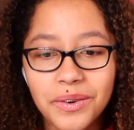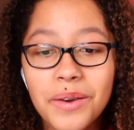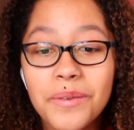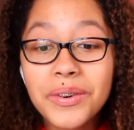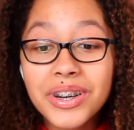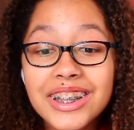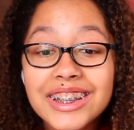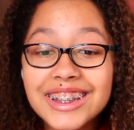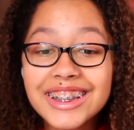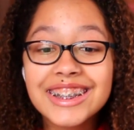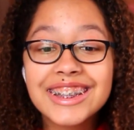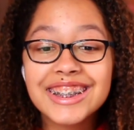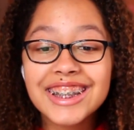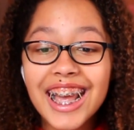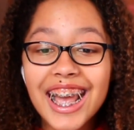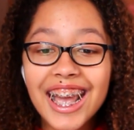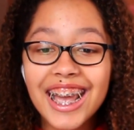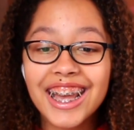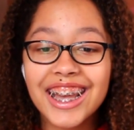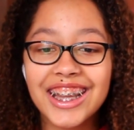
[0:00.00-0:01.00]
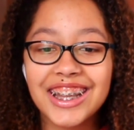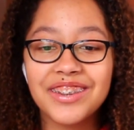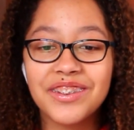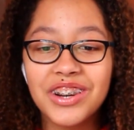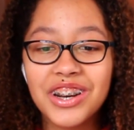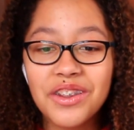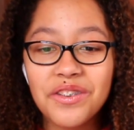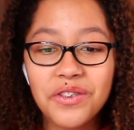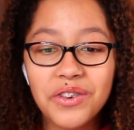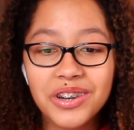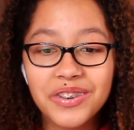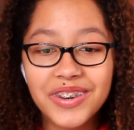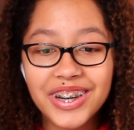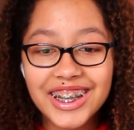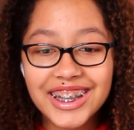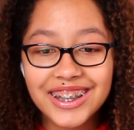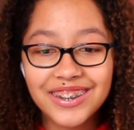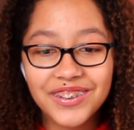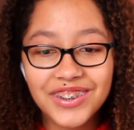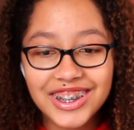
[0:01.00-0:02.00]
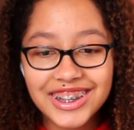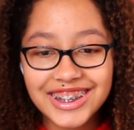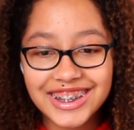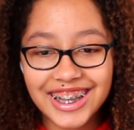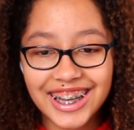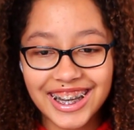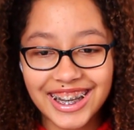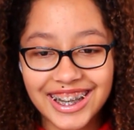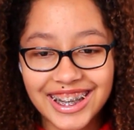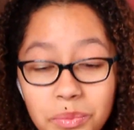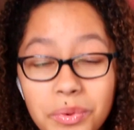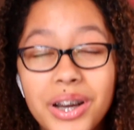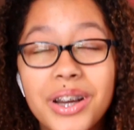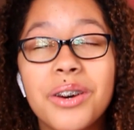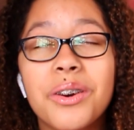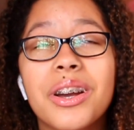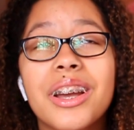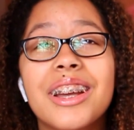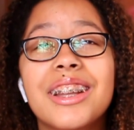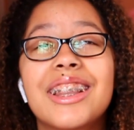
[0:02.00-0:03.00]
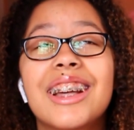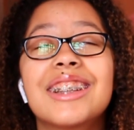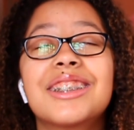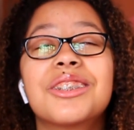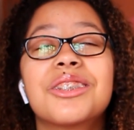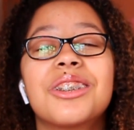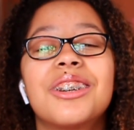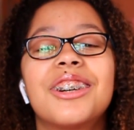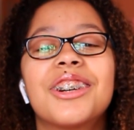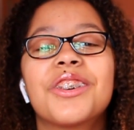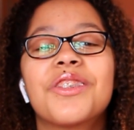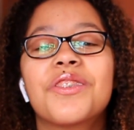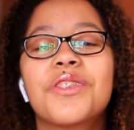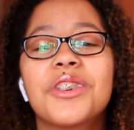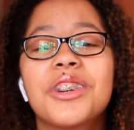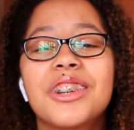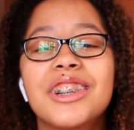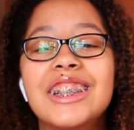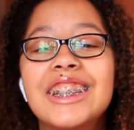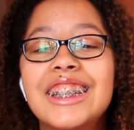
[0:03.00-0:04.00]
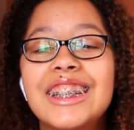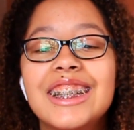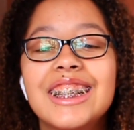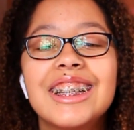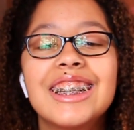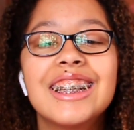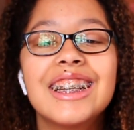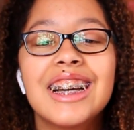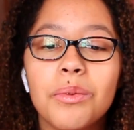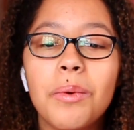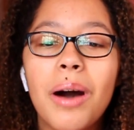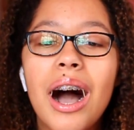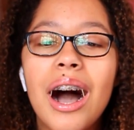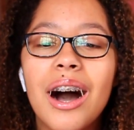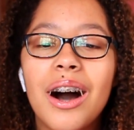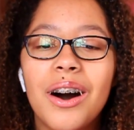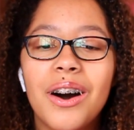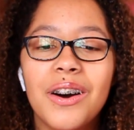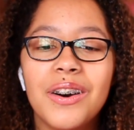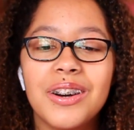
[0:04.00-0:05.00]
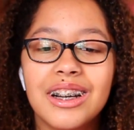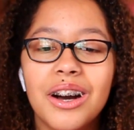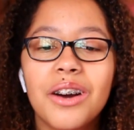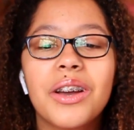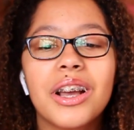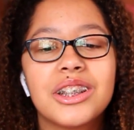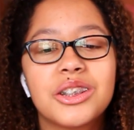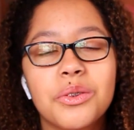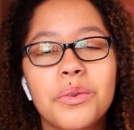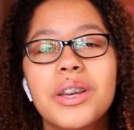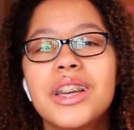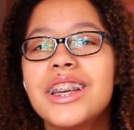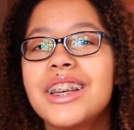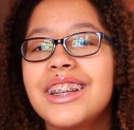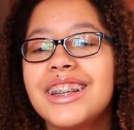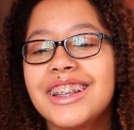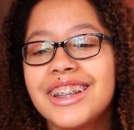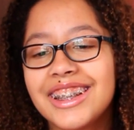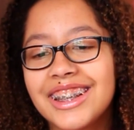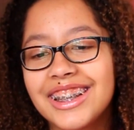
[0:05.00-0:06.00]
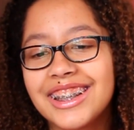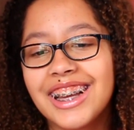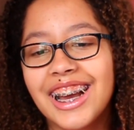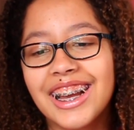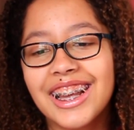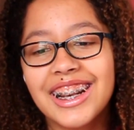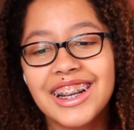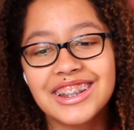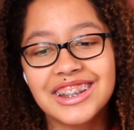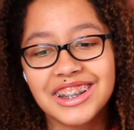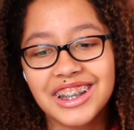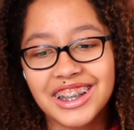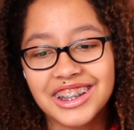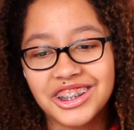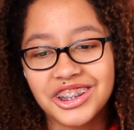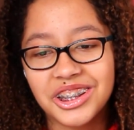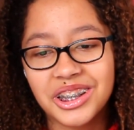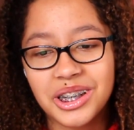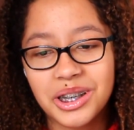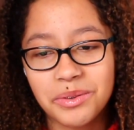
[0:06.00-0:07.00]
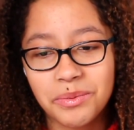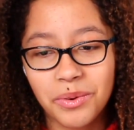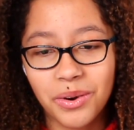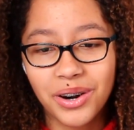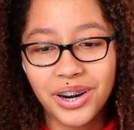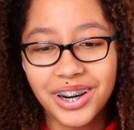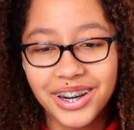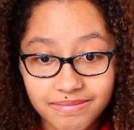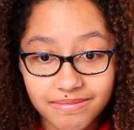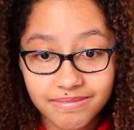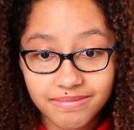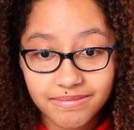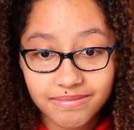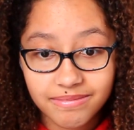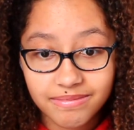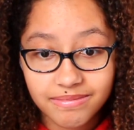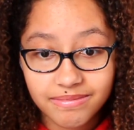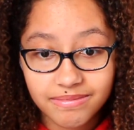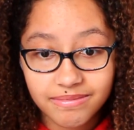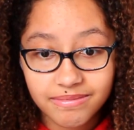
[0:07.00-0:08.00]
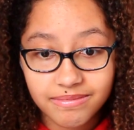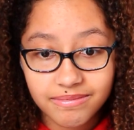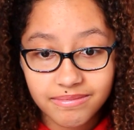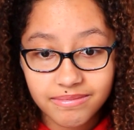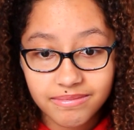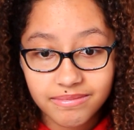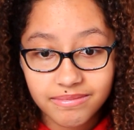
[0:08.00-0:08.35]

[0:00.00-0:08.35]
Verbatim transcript: Wait, what does it say? What do the four words say? Wait, okay, that's long for Nini? Wow. Okay, so he, yeah, he doesn't like Gina anymore. Let me guess.